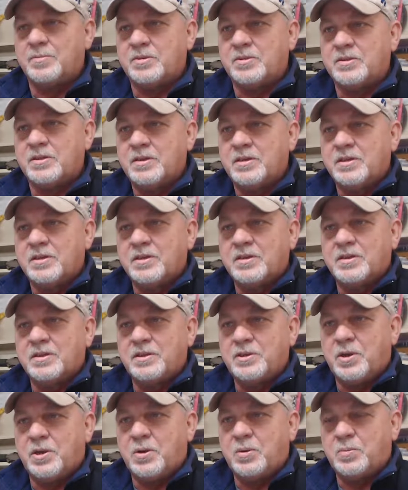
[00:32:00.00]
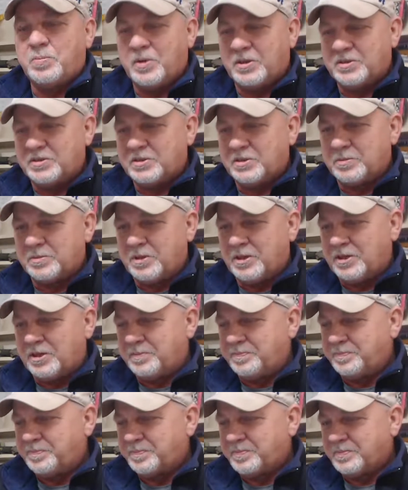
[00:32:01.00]
and, you know, put
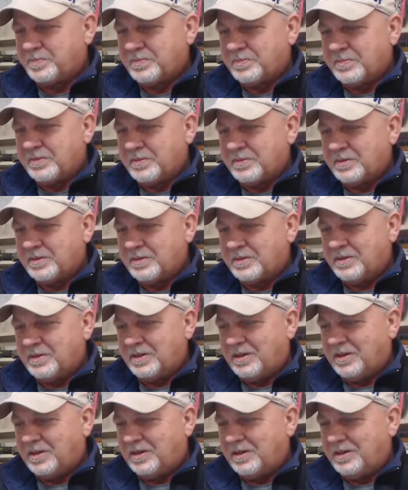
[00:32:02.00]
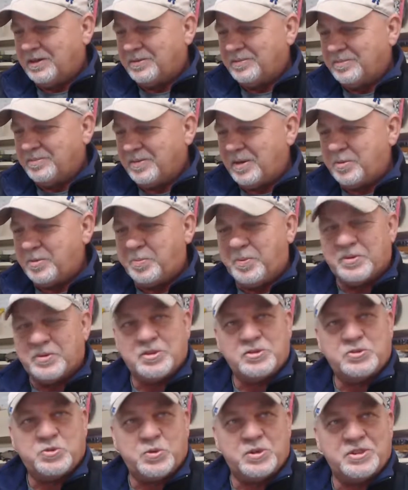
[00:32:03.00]
some maybe put
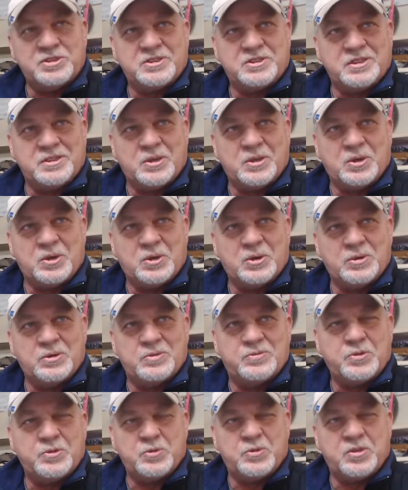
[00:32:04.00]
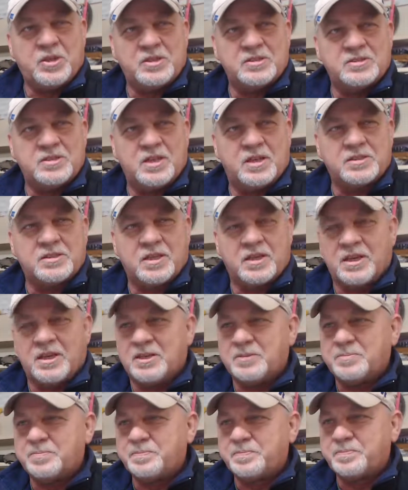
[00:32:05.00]
the twist in there, a few things like
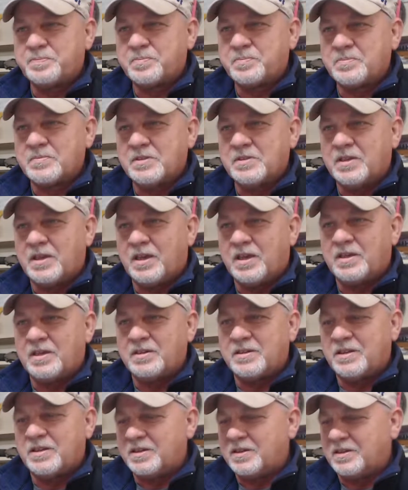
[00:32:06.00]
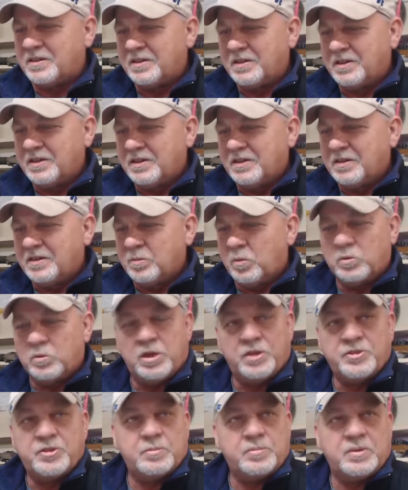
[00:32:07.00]
that, and won't
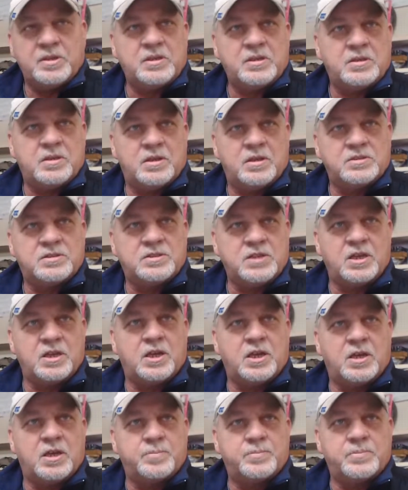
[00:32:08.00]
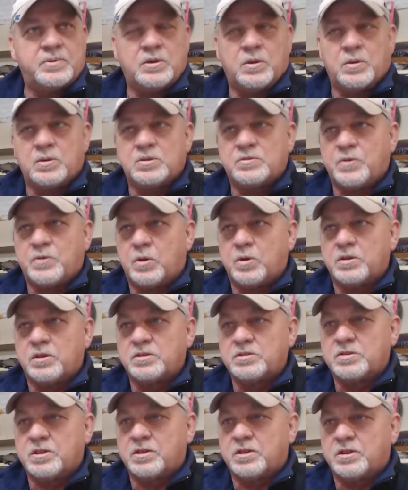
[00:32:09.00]
nothing be set up, you know, as far
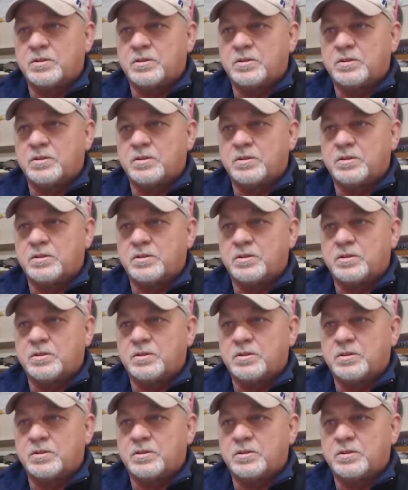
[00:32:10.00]
as